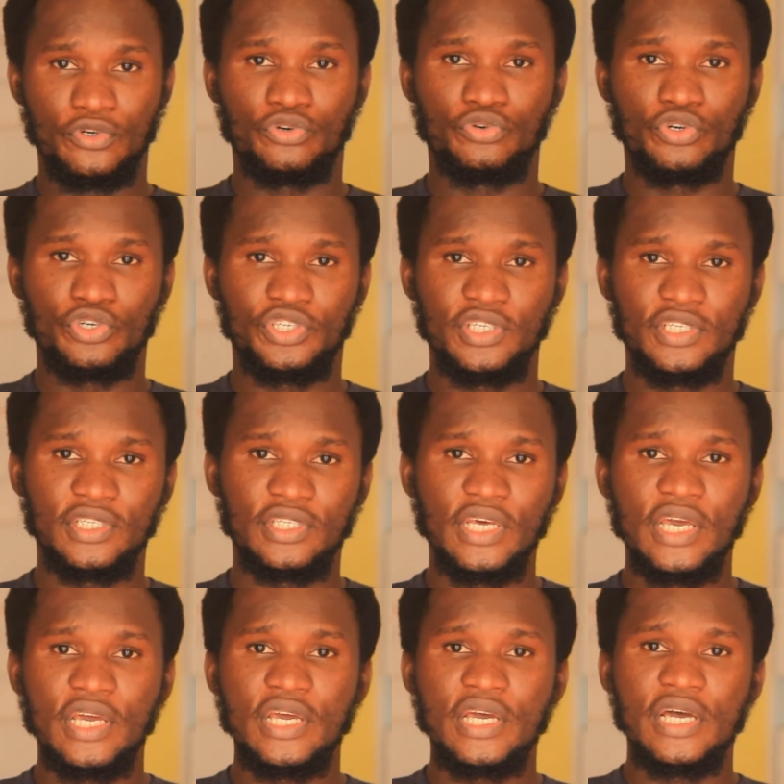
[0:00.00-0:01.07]
your rushes
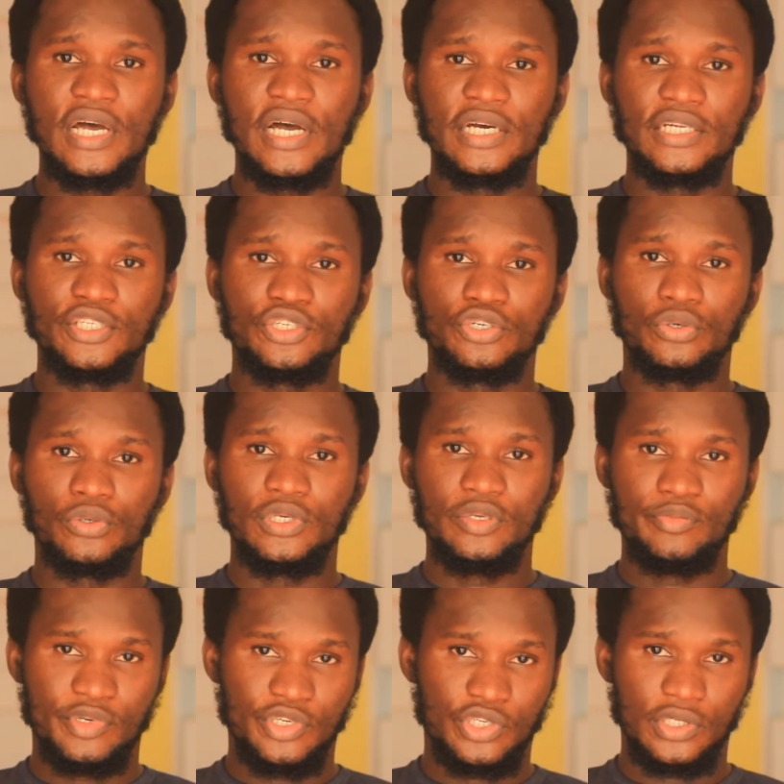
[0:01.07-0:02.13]
and your
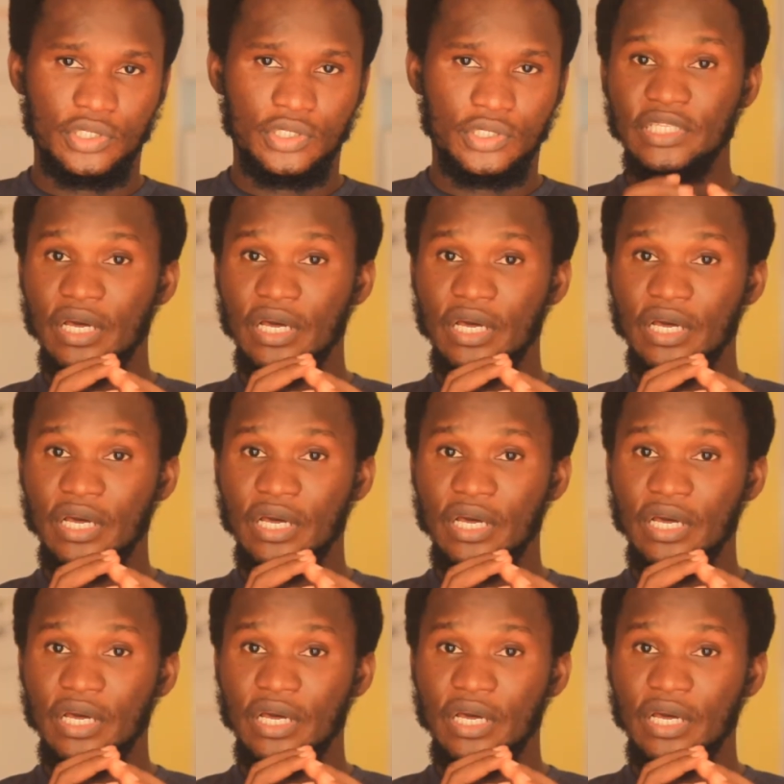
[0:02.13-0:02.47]
images.